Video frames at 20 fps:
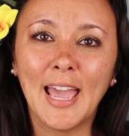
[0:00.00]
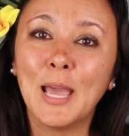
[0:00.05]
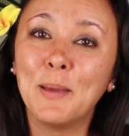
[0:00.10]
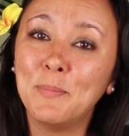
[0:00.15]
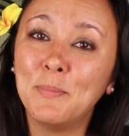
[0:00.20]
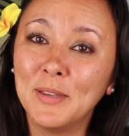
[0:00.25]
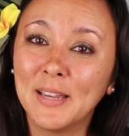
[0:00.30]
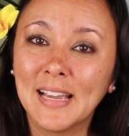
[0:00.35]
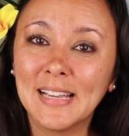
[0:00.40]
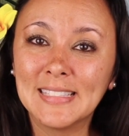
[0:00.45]
I
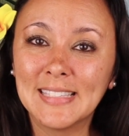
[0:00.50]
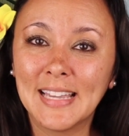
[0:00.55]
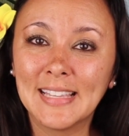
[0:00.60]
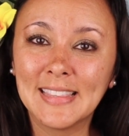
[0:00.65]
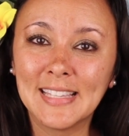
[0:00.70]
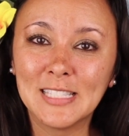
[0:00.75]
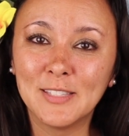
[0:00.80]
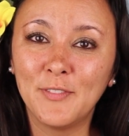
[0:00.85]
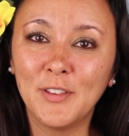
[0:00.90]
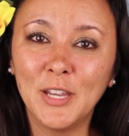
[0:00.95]
hope you guys liked
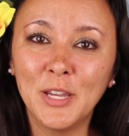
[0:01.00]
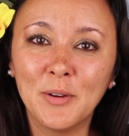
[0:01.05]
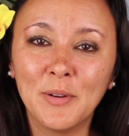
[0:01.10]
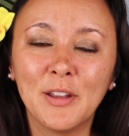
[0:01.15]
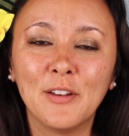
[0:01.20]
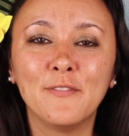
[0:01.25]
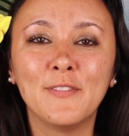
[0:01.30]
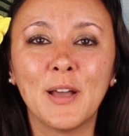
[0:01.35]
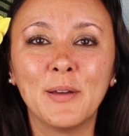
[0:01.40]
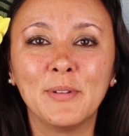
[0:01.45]
this video
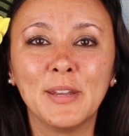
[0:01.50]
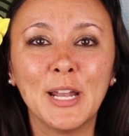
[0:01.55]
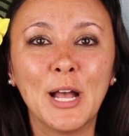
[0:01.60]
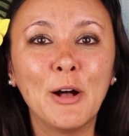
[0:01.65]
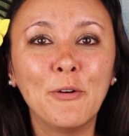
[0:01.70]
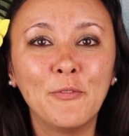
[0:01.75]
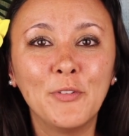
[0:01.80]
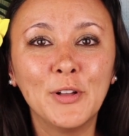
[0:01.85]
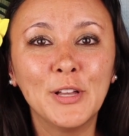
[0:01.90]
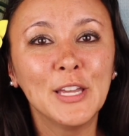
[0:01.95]
and found it
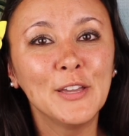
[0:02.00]
helpful.